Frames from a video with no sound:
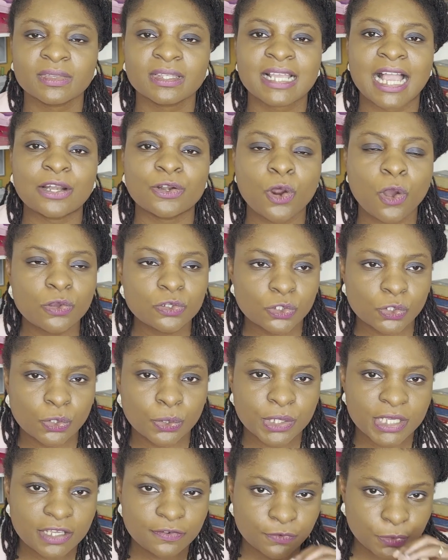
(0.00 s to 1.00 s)
And
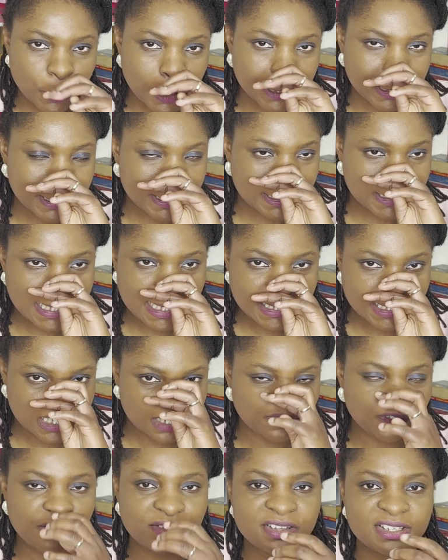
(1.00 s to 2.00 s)
also, if you're in a setting,
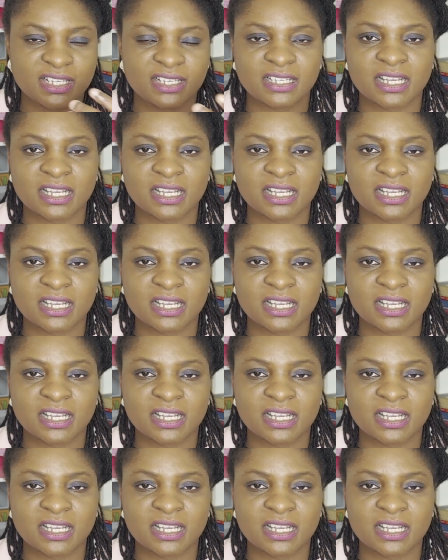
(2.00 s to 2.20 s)
for instance,